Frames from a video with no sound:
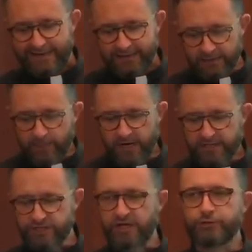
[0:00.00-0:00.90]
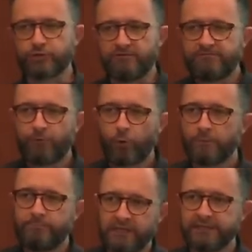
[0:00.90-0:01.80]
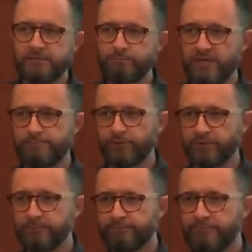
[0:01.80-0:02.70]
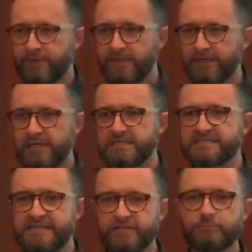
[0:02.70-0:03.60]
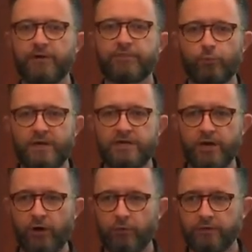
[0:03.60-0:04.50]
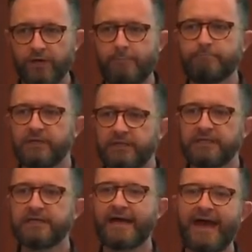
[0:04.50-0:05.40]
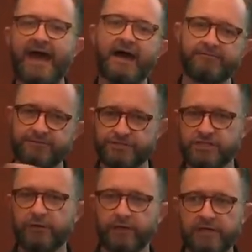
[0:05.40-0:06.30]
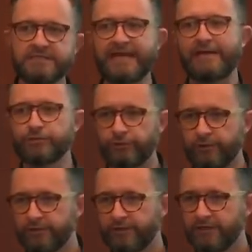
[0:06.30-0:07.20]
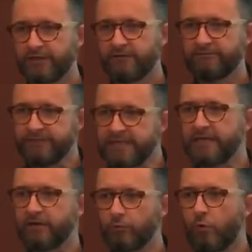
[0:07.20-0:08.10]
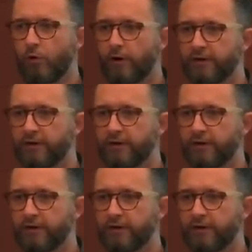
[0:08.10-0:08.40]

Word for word: Lebanon is a country of 4 million people. In a six month window, a million and a half Syrians entered, fleeing the war.